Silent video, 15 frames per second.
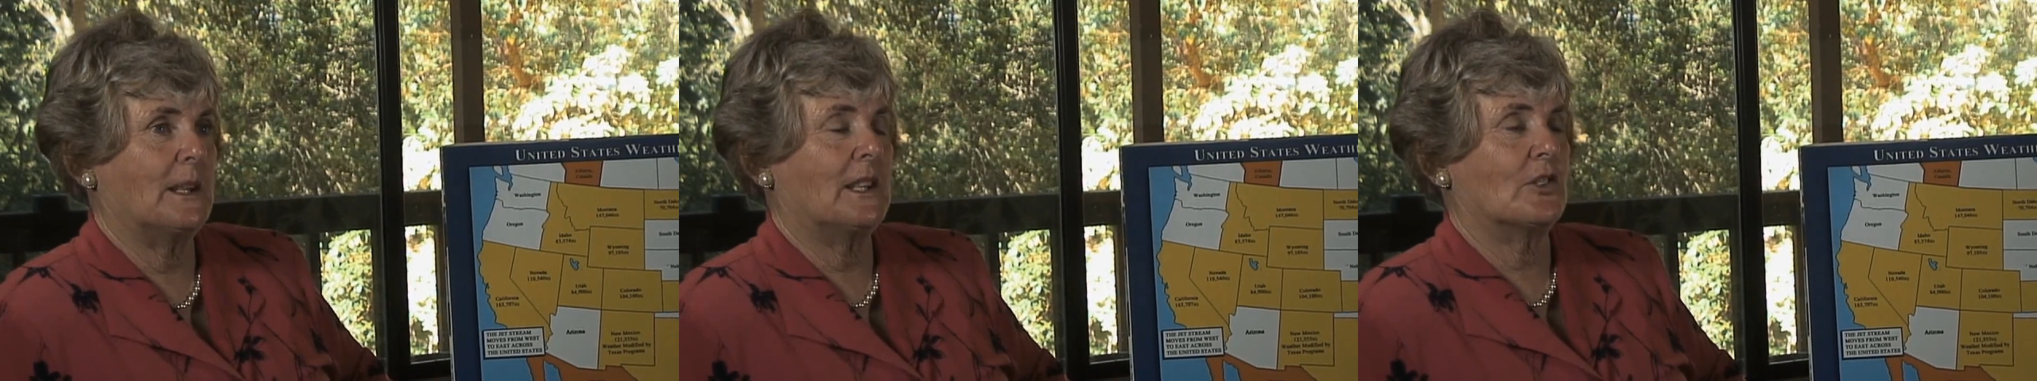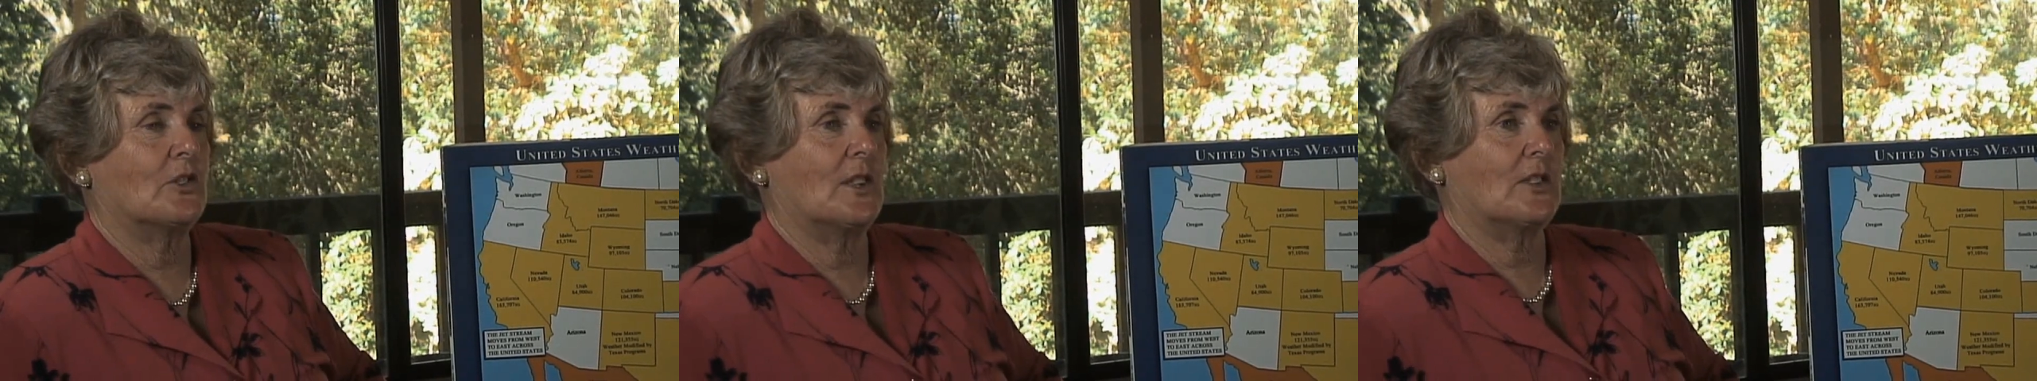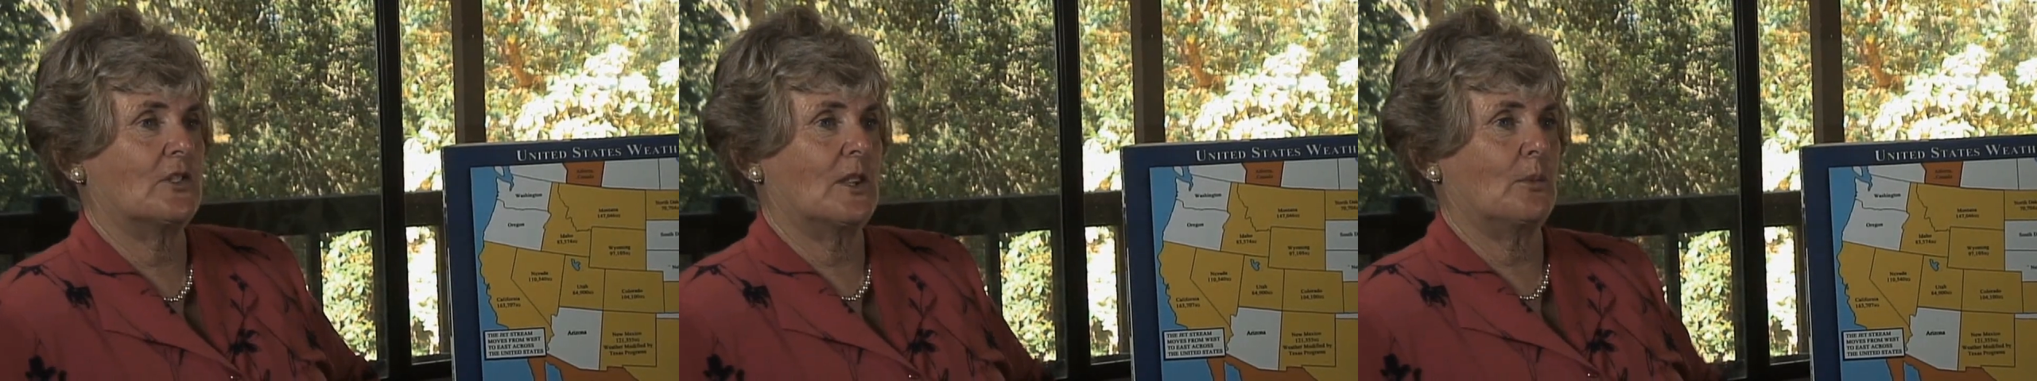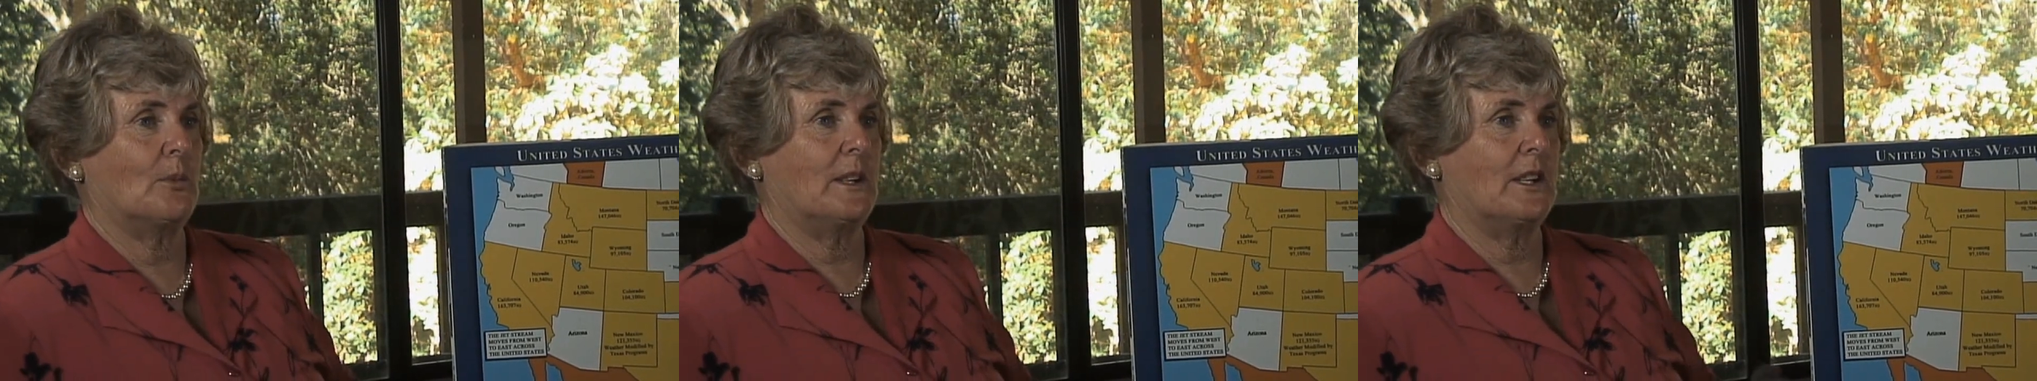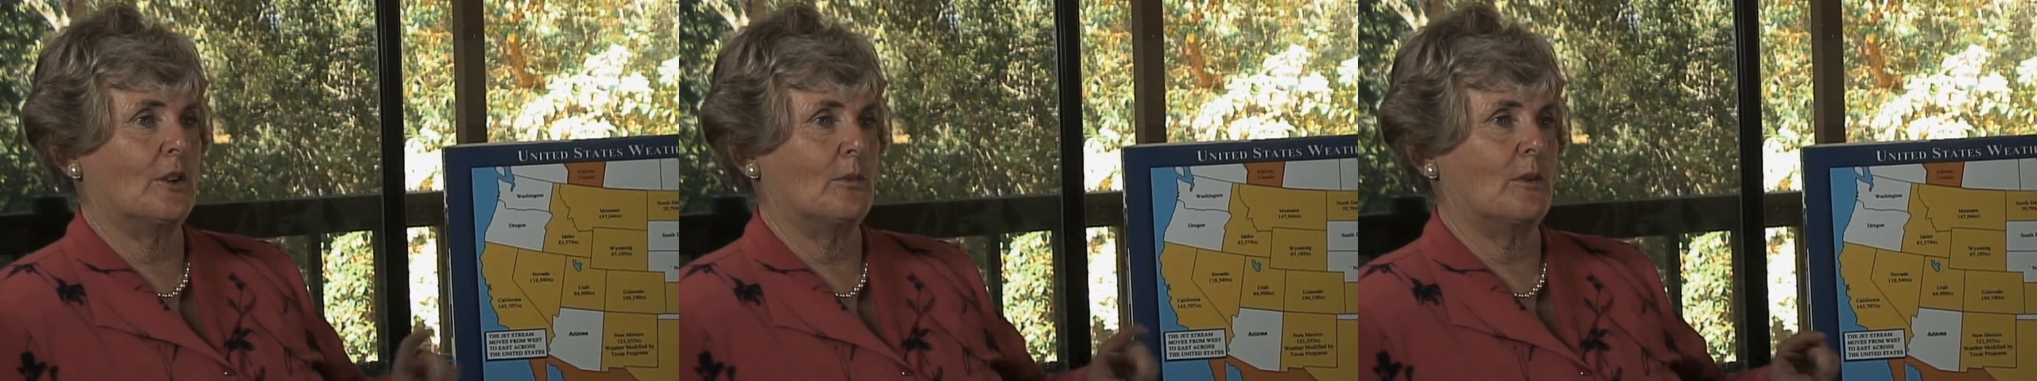because they
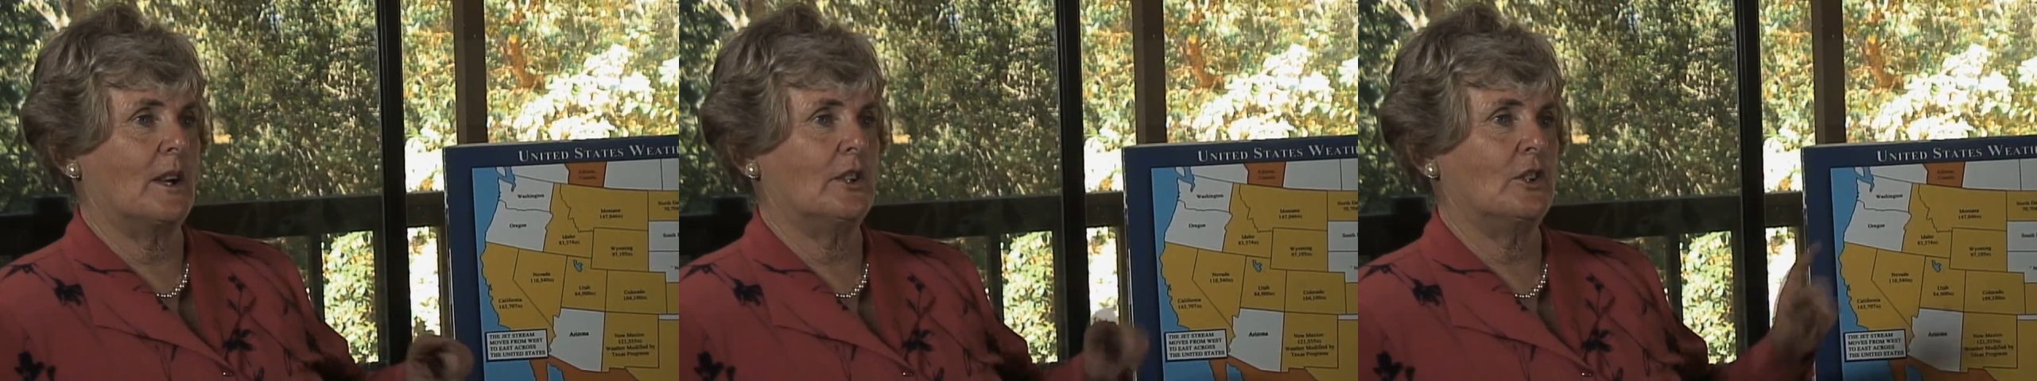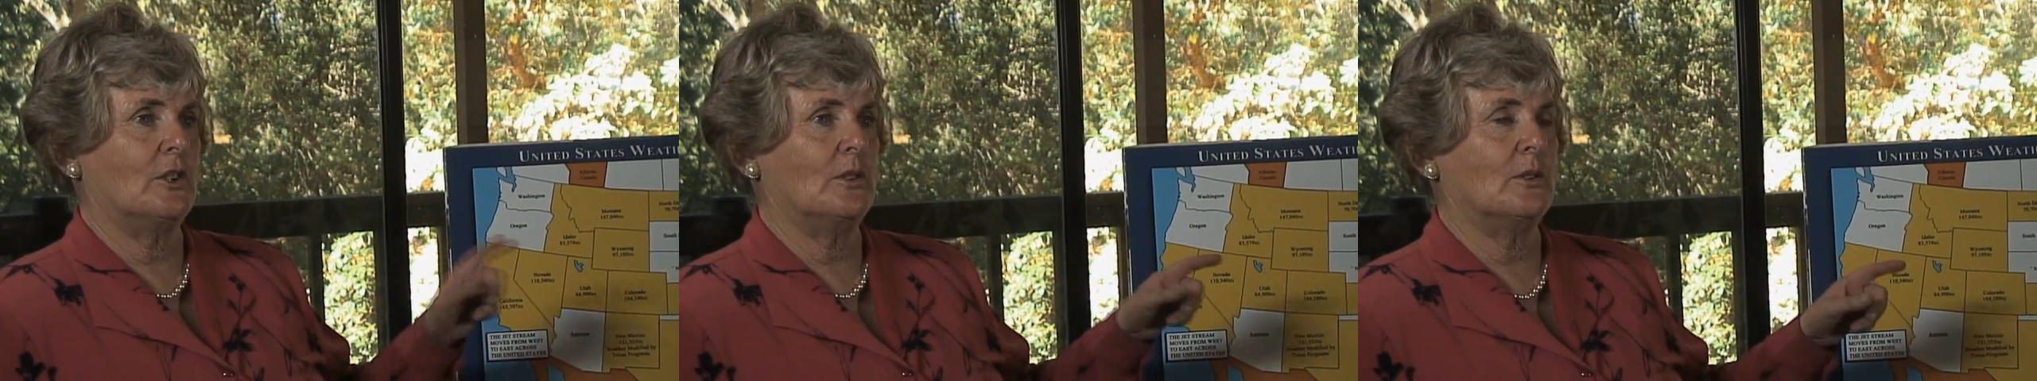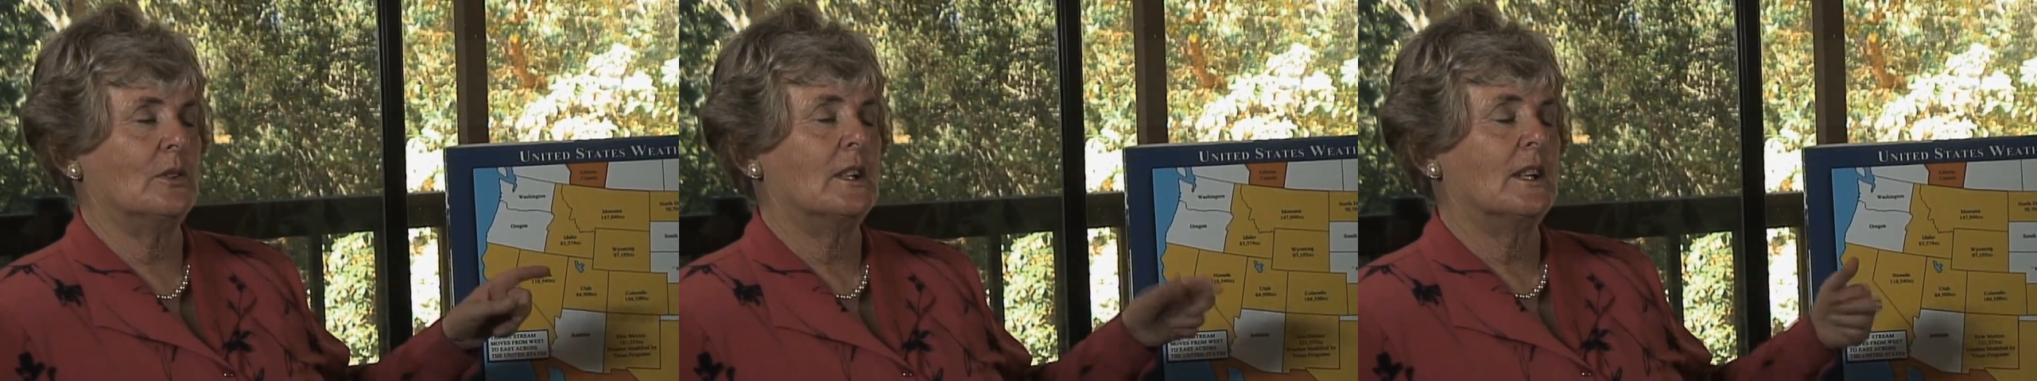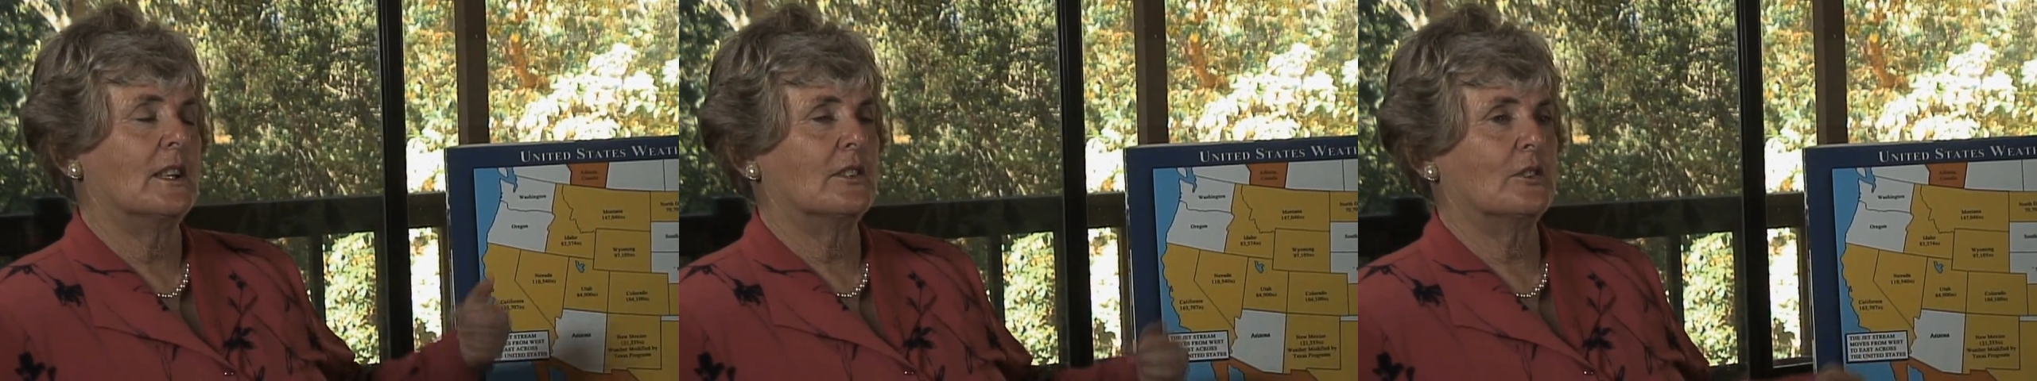said, we don't want you